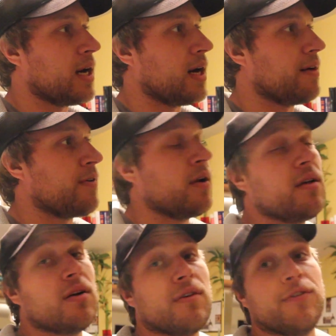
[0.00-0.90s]
uh, for
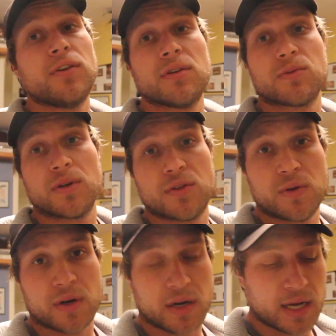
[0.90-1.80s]
another Furious World
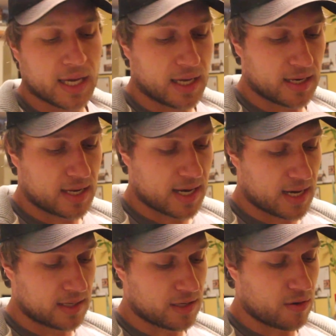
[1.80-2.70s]
Tour. And
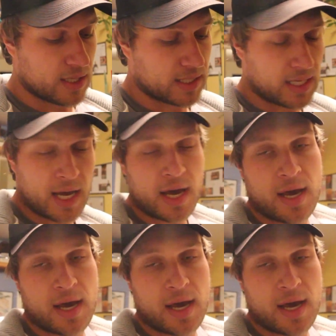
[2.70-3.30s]
uh, as always,